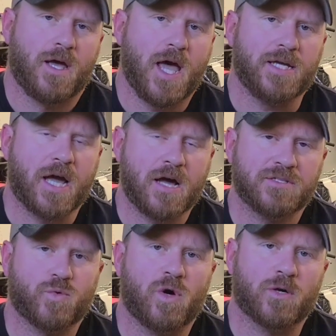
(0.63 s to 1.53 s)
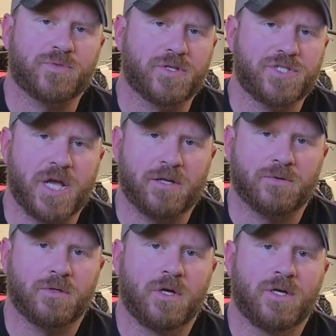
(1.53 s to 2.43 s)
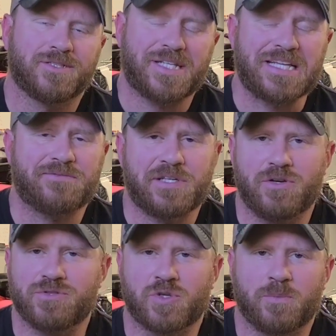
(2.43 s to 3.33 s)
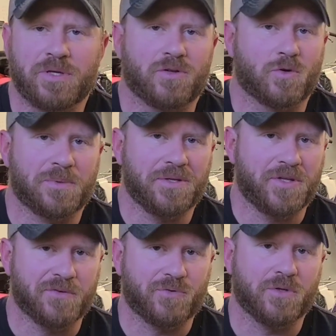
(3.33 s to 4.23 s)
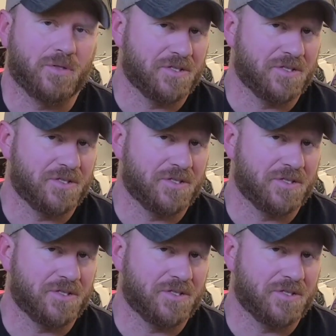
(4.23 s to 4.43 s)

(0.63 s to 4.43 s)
Hey guys, welcome to the channel. Today's video is going to be a little bit different.